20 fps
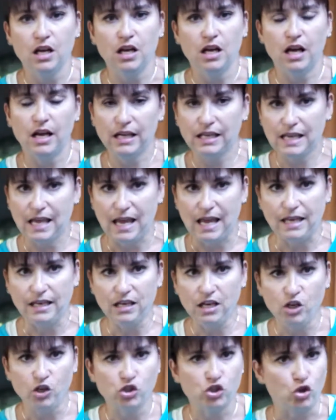Again,
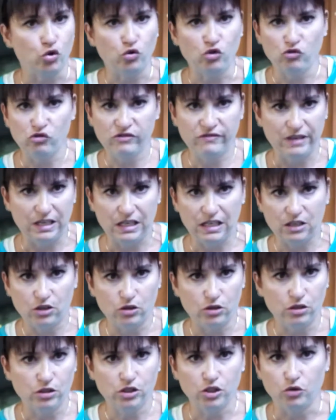don't use
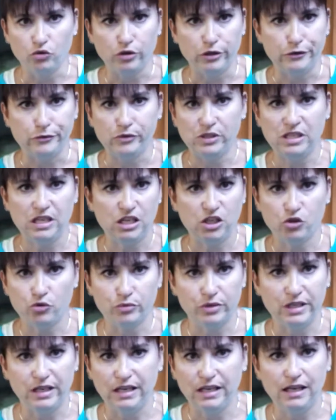vinegar, don't use tea
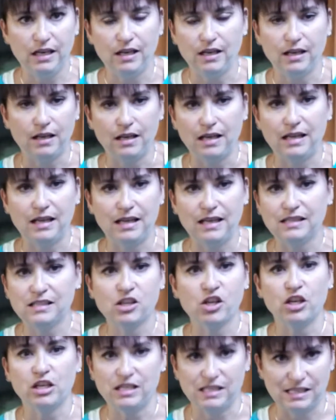tree. It's
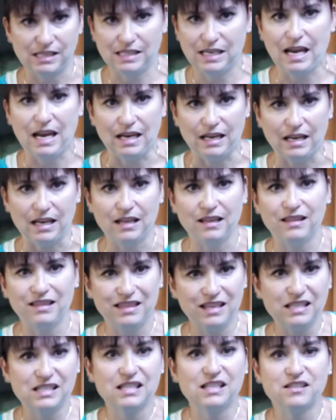going to sting.
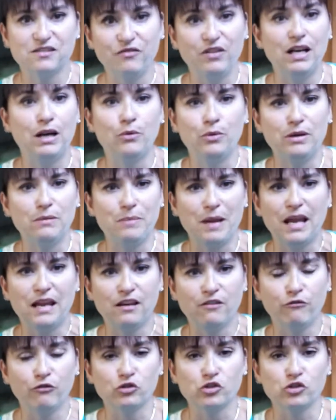This is very painful,